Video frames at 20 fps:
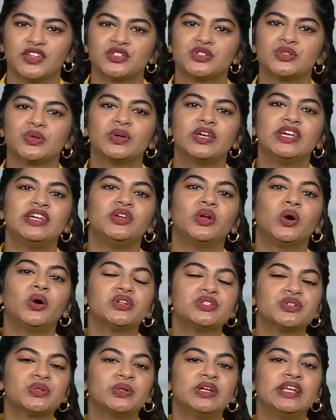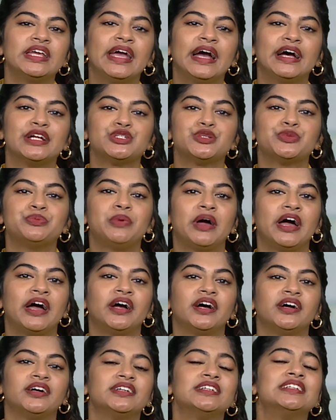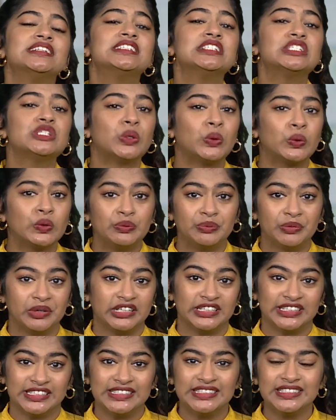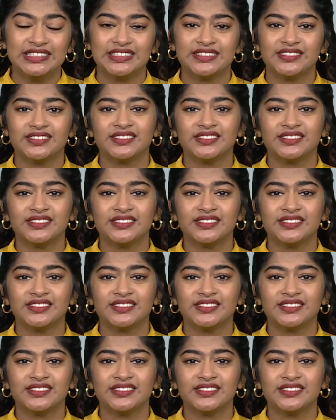So he not only had to bear his own burdens.